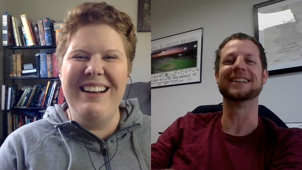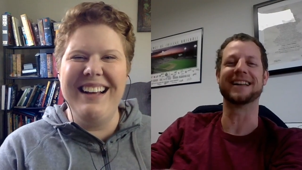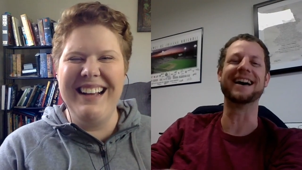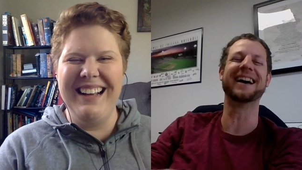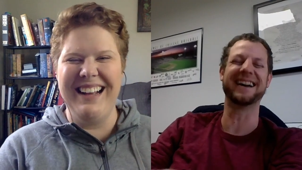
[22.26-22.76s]

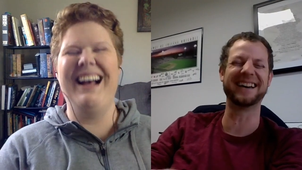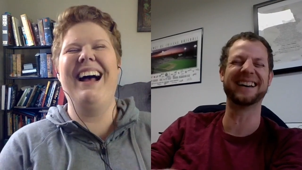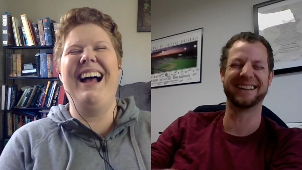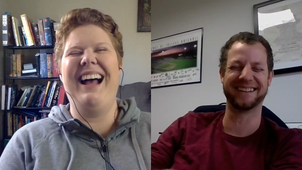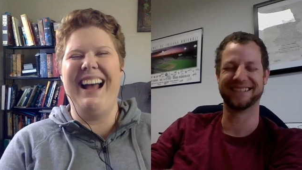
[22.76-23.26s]

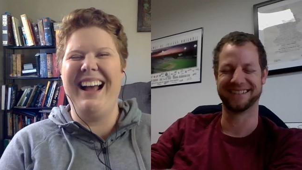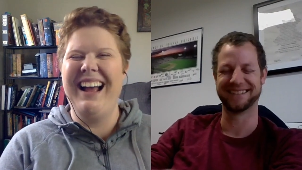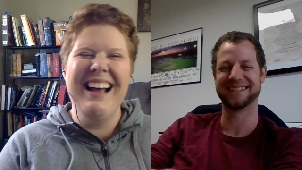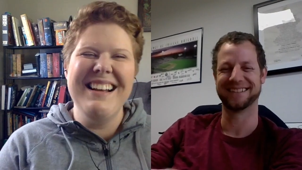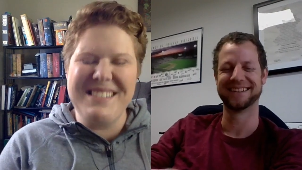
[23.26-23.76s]
Speaker 1: Yeah.
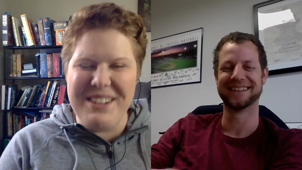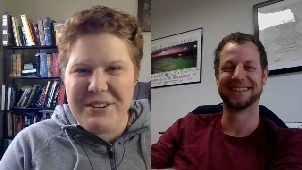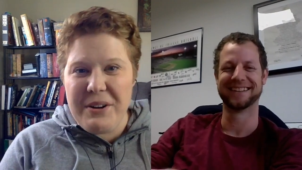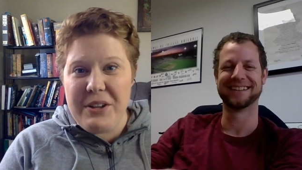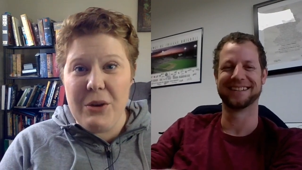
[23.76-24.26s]

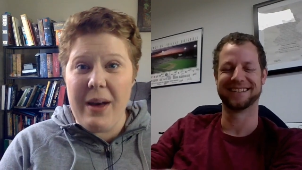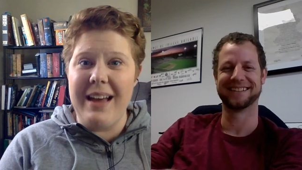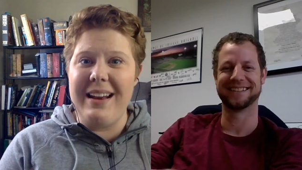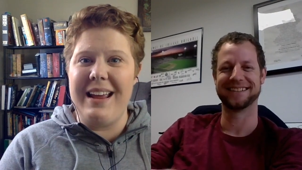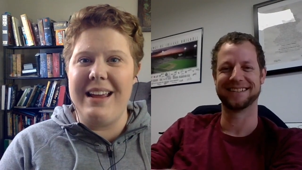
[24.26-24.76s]
Speaker 2: So you
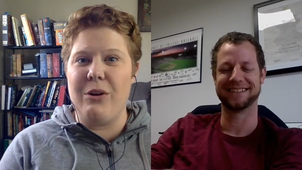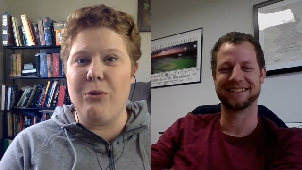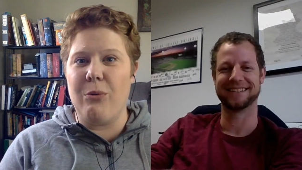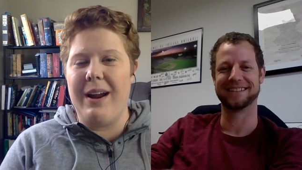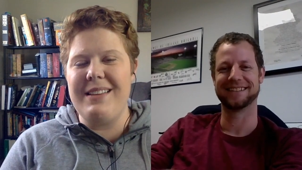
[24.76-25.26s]
had a
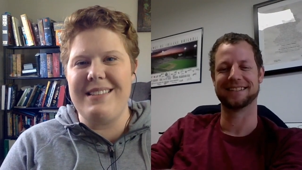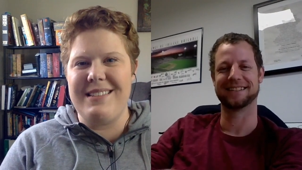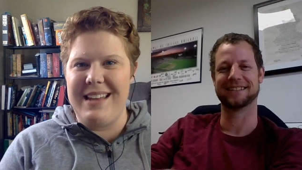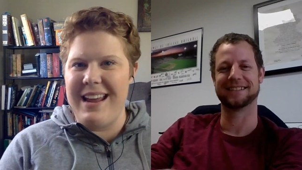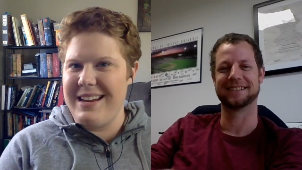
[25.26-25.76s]
great
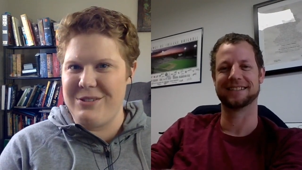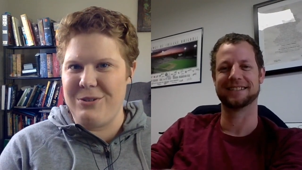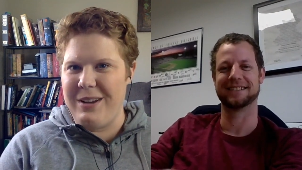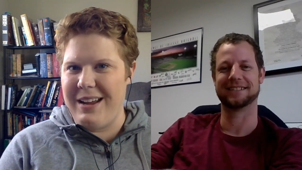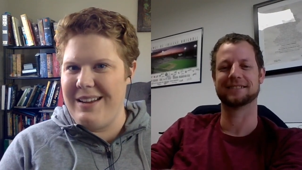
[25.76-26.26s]
day
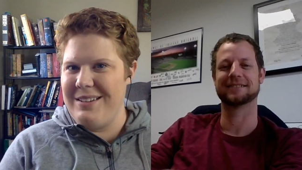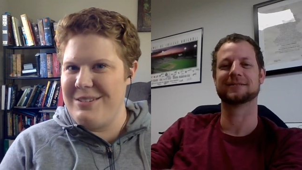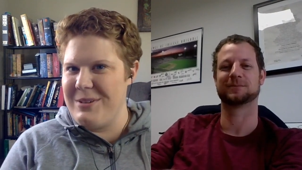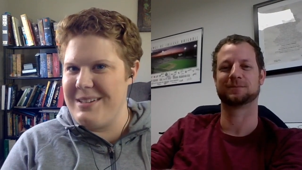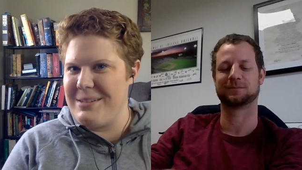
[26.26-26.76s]
yesterday. Do
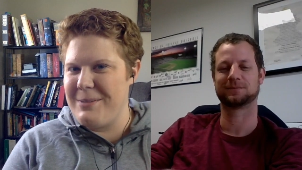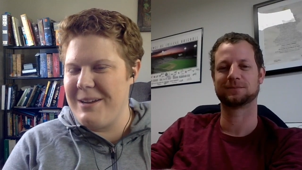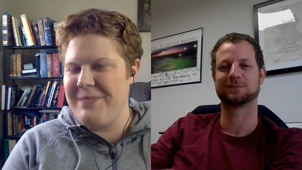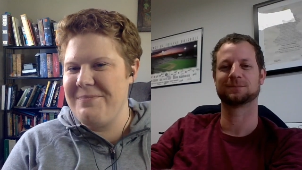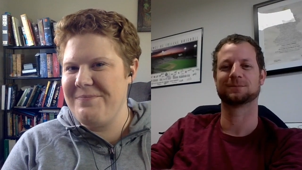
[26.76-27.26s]
you want to tell us about
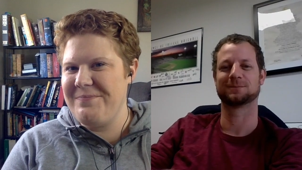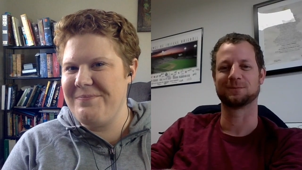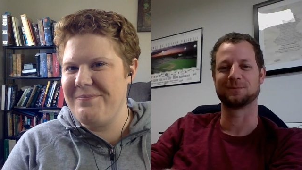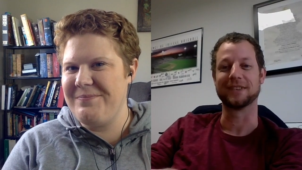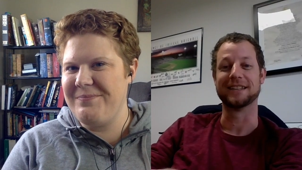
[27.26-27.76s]
it?
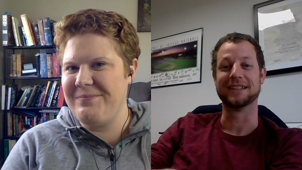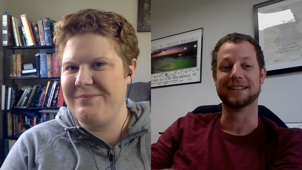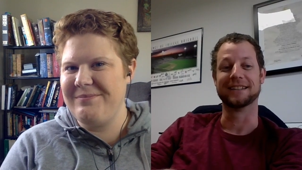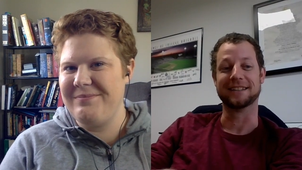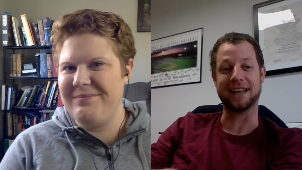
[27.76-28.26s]

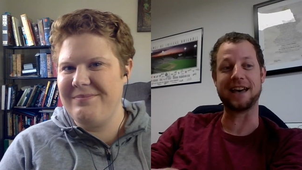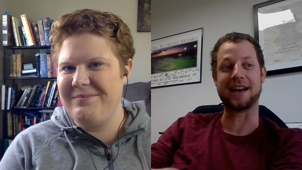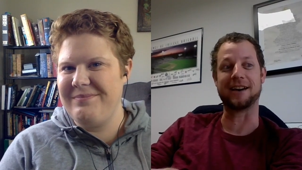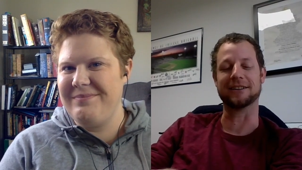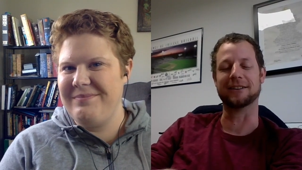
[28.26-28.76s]

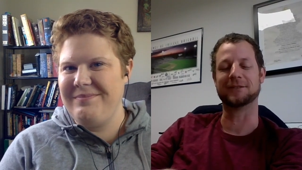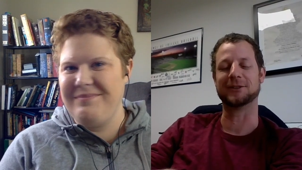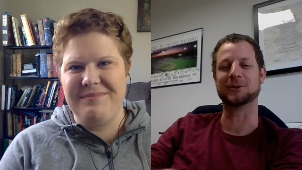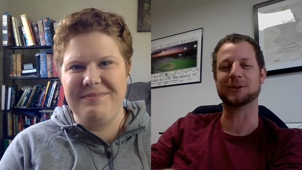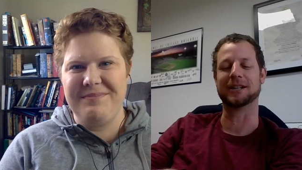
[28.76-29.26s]
Speaker 1: Yeah, I'd love
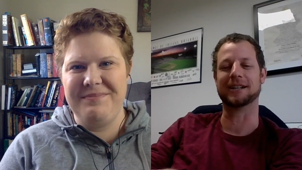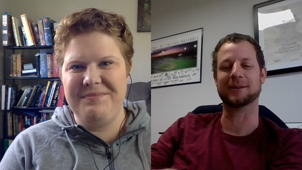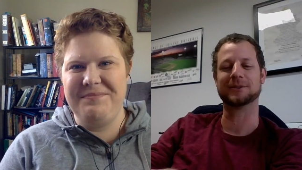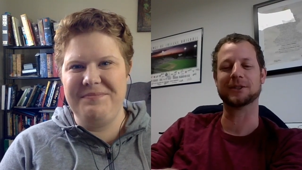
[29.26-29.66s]
to. Uh,